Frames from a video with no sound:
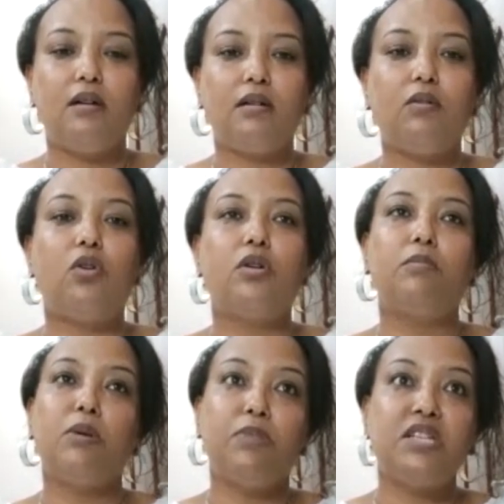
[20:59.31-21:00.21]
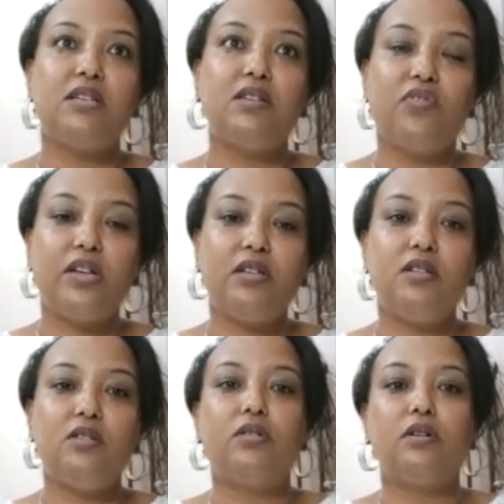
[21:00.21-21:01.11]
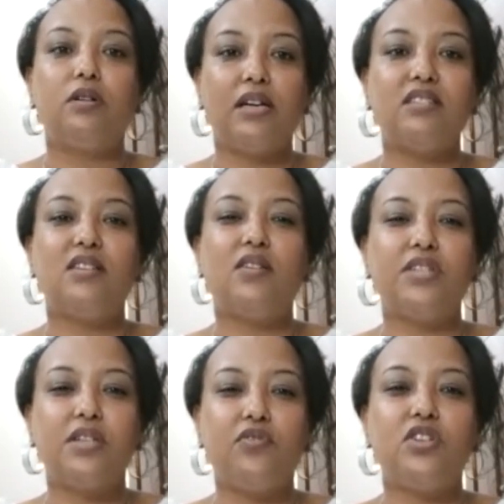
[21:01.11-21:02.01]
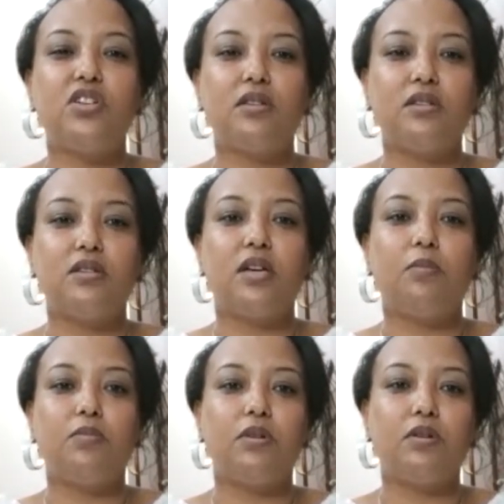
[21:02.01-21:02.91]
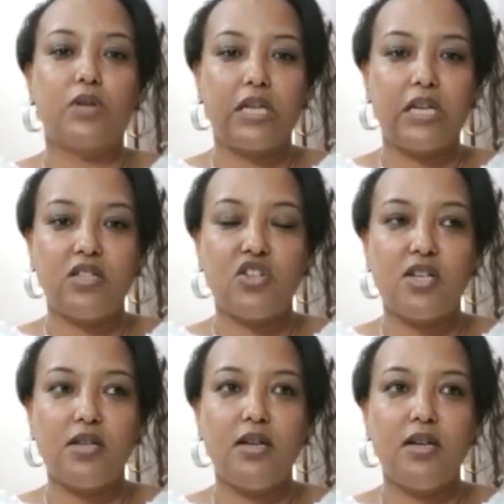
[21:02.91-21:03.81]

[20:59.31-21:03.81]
or member state funded or like self-sufficient type organization,